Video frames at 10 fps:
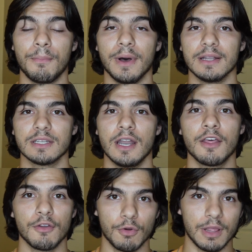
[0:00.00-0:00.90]
But
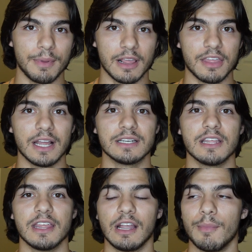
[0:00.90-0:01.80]
another really big thing
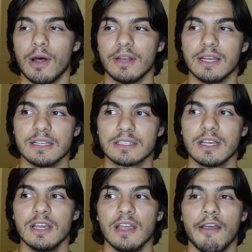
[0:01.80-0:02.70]
to think about is
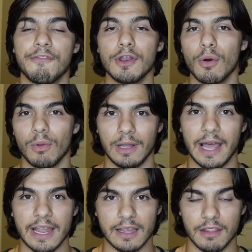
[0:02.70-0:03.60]
if you don't
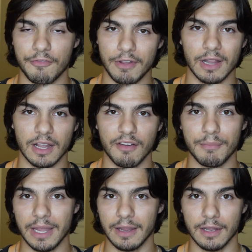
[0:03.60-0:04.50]
like the feeling of
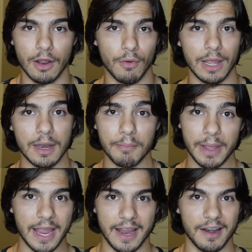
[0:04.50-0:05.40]
being, you know, in
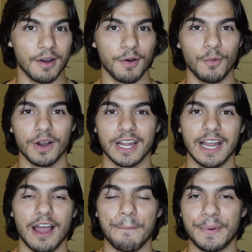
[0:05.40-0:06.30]
pain or
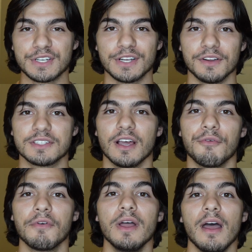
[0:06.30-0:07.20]
working out and pushing
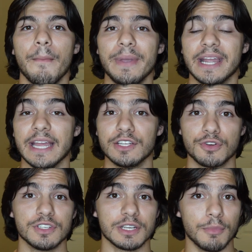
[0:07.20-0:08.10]
yourself, a big
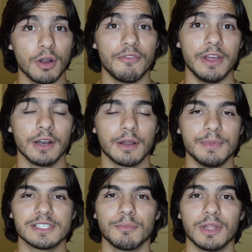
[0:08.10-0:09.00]
intrinsic motivator could
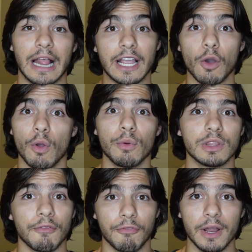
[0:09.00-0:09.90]
be something like going
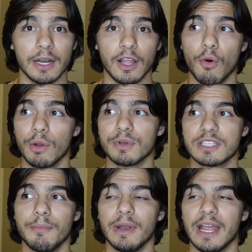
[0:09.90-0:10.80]
with a friend, going with
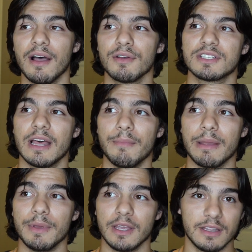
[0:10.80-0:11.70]
somebody else that
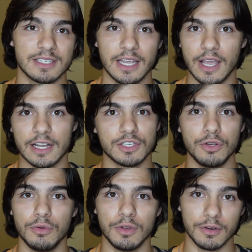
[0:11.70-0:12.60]
maybe, say you got
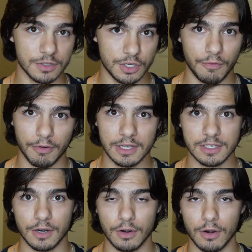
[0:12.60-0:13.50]
two friends
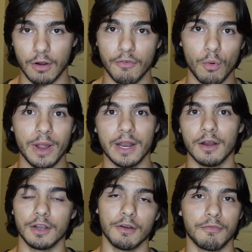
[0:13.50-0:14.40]
that are overweight,
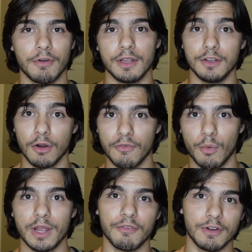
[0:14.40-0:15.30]
or you're
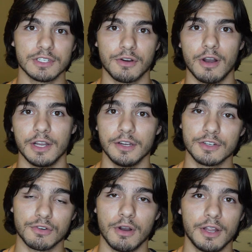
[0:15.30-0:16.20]
overweight, your friend's scrawny,
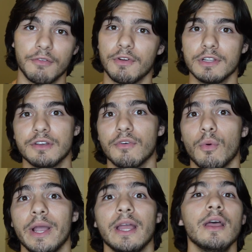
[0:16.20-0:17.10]
your friend's
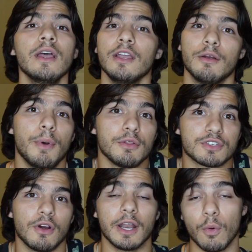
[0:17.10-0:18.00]
overweight, you're both
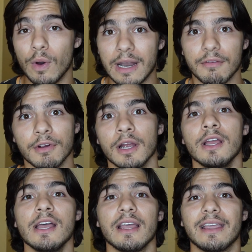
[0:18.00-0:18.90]
scrawny, whatever.
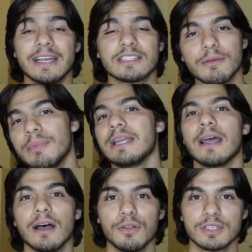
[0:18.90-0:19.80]
Get somebody
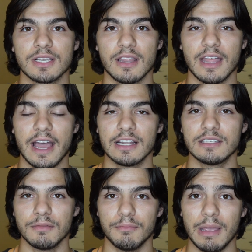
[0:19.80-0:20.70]
else
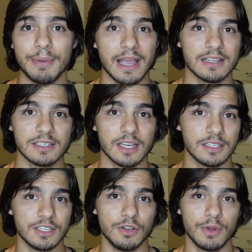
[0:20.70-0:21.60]
that may be
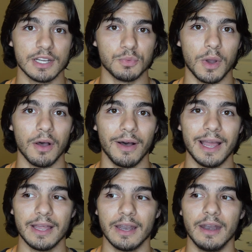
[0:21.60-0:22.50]
hesitant to do it as well.
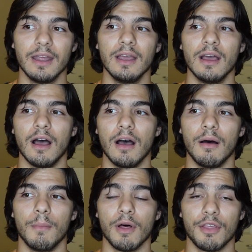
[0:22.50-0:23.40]
And
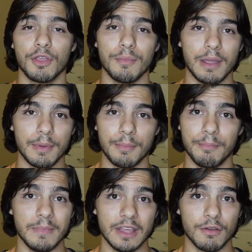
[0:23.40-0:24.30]
although you maybe
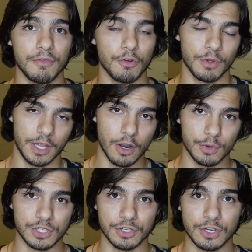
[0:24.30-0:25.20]
neither of you really know
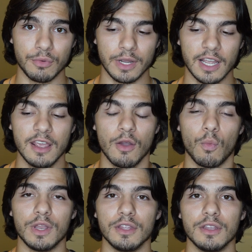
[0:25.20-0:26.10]
what you're doing,
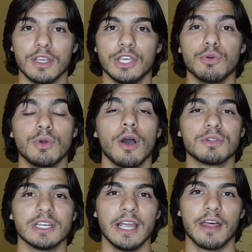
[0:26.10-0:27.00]
when you go
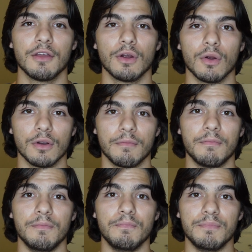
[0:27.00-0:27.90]
together or
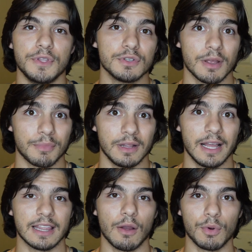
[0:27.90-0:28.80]
do something
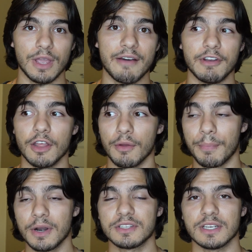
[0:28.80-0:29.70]
like that where you have another
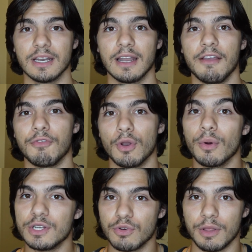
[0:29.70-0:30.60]
person, if you
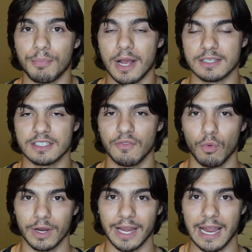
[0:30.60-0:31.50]
don't enjoy the process of
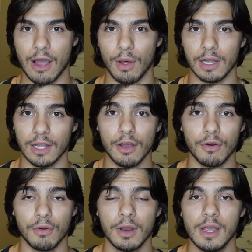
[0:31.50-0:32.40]
working out
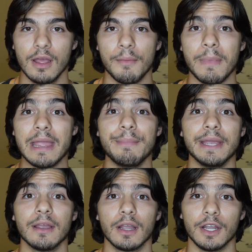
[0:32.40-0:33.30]
alone,
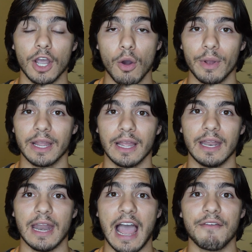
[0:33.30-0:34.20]
maybe going
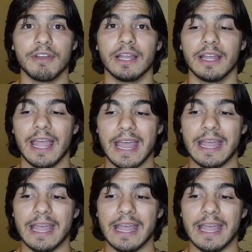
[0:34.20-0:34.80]
and having